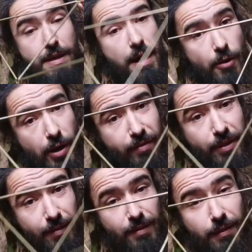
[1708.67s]
However,
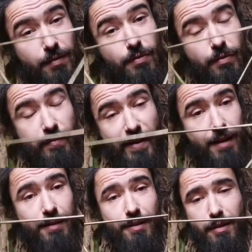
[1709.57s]
this is
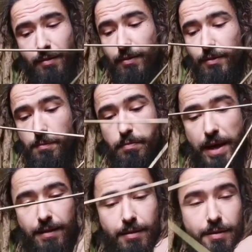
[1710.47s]
valid. This is a
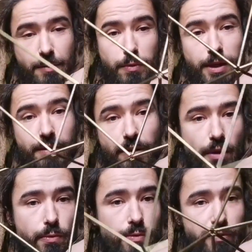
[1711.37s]
pattern that we can
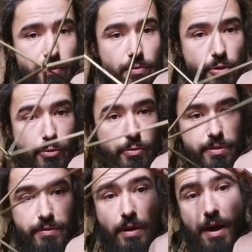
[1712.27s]
use to grow
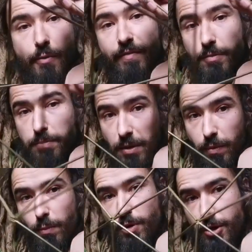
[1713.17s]
this however big
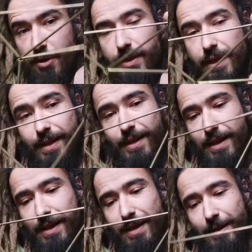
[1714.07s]
we want. And
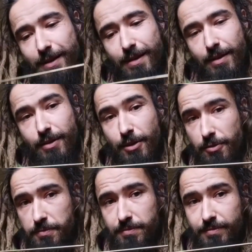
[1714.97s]
you
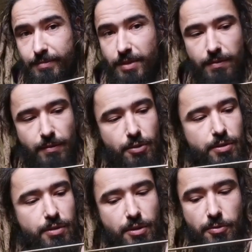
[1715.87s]
know, it's good
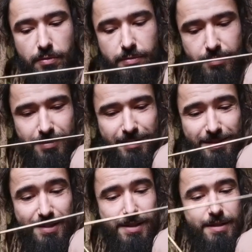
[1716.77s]
to know.
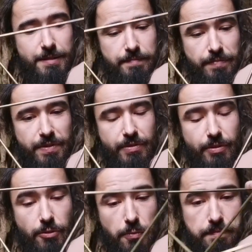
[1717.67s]

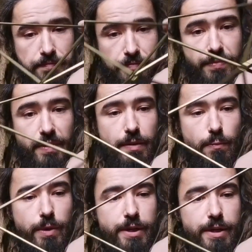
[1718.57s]
So,
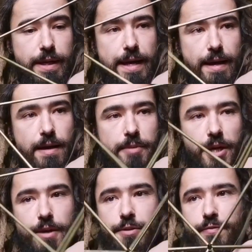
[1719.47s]
we're
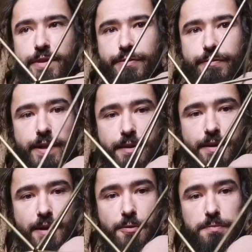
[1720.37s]
coming out of this finger
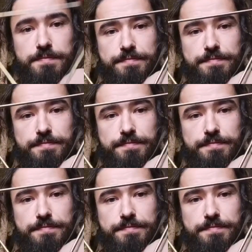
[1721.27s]
now.